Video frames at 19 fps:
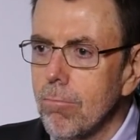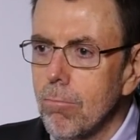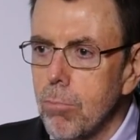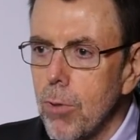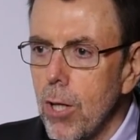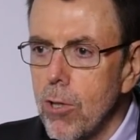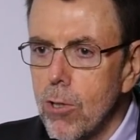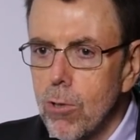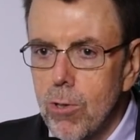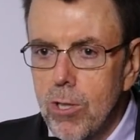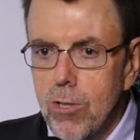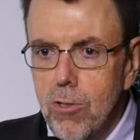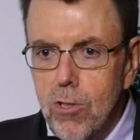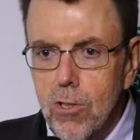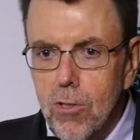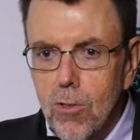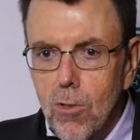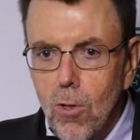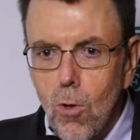
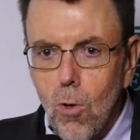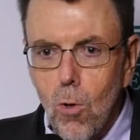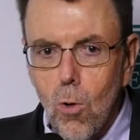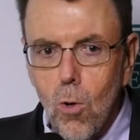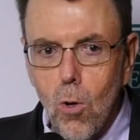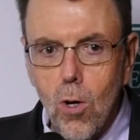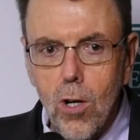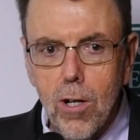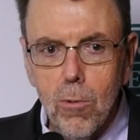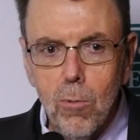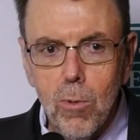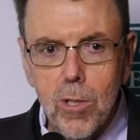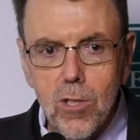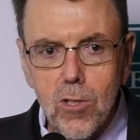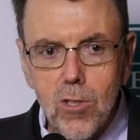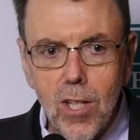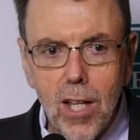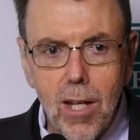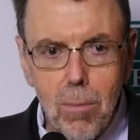pro-Christian or
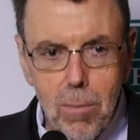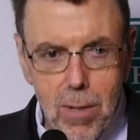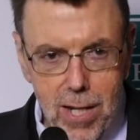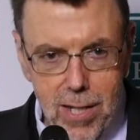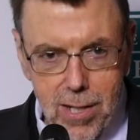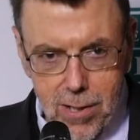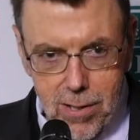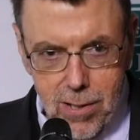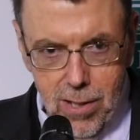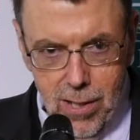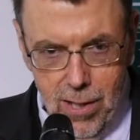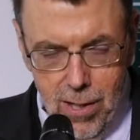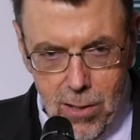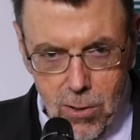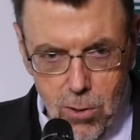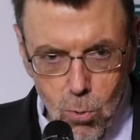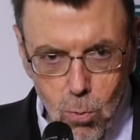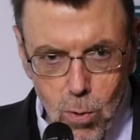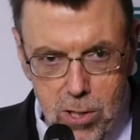which celebrated
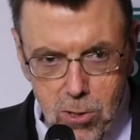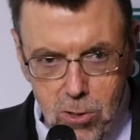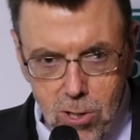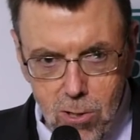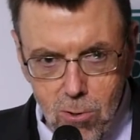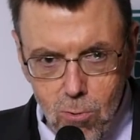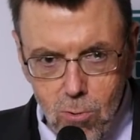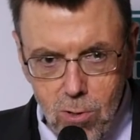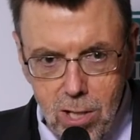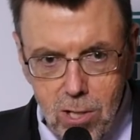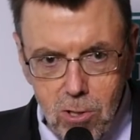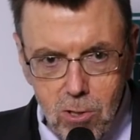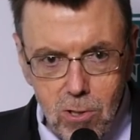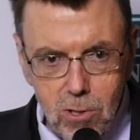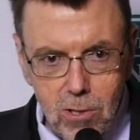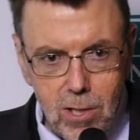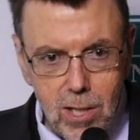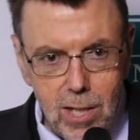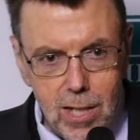the Western
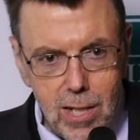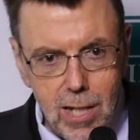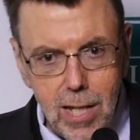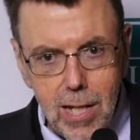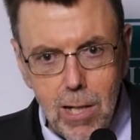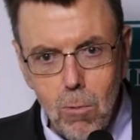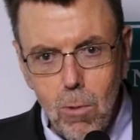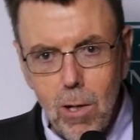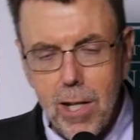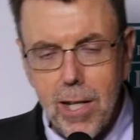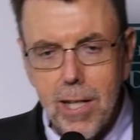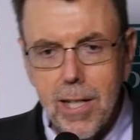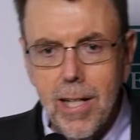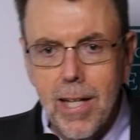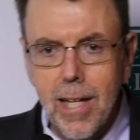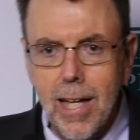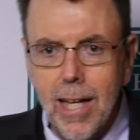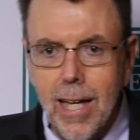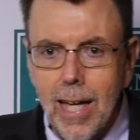tradition in any way.
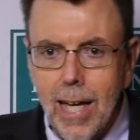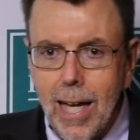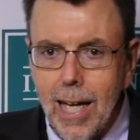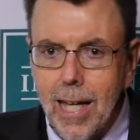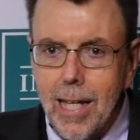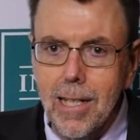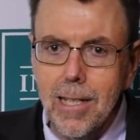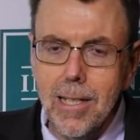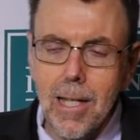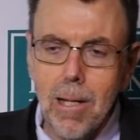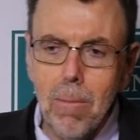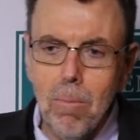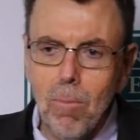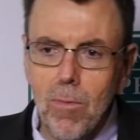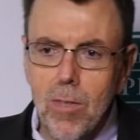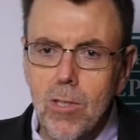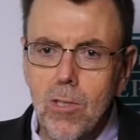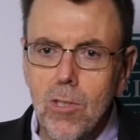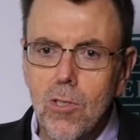And
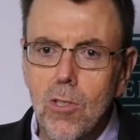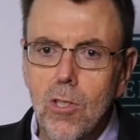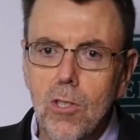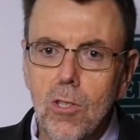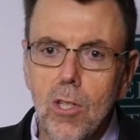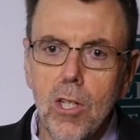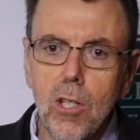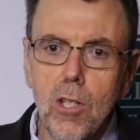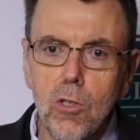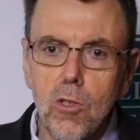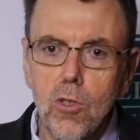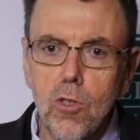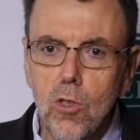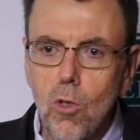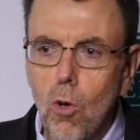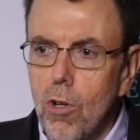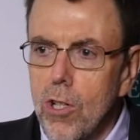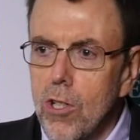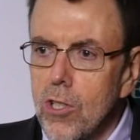this is an
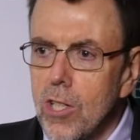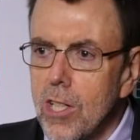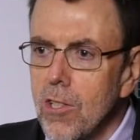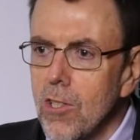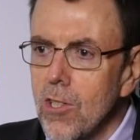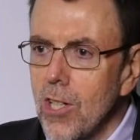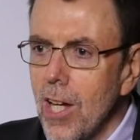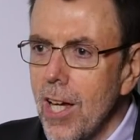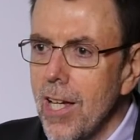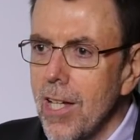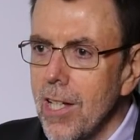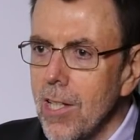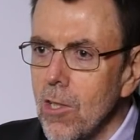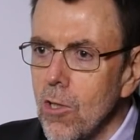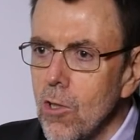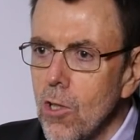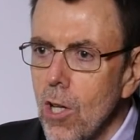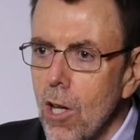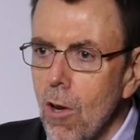astonishing
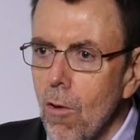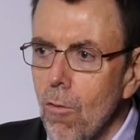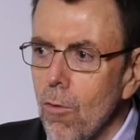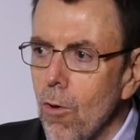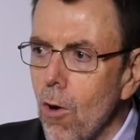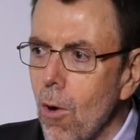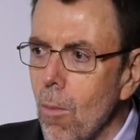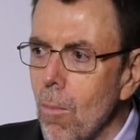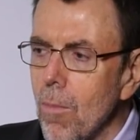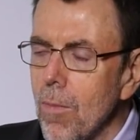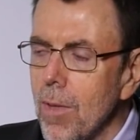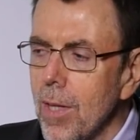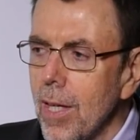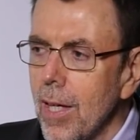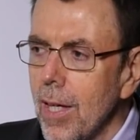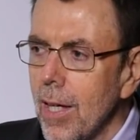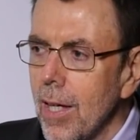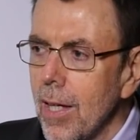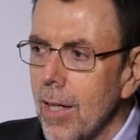change from
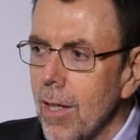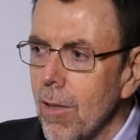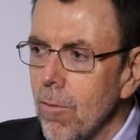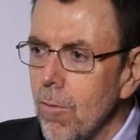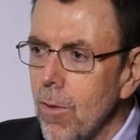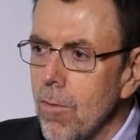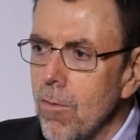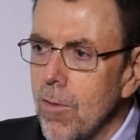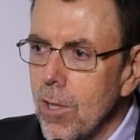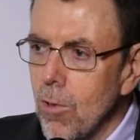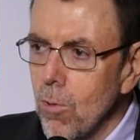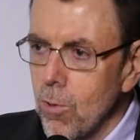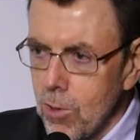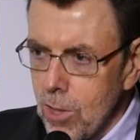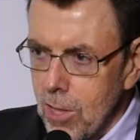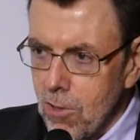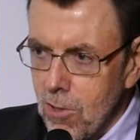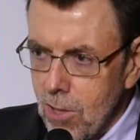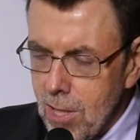50 or
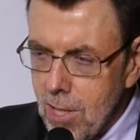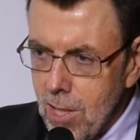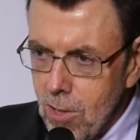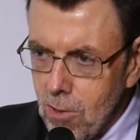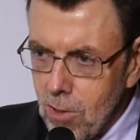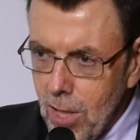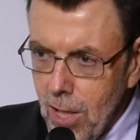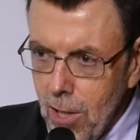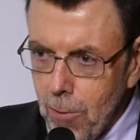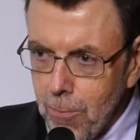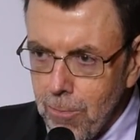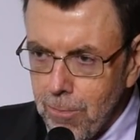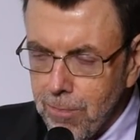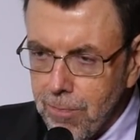60 years ago.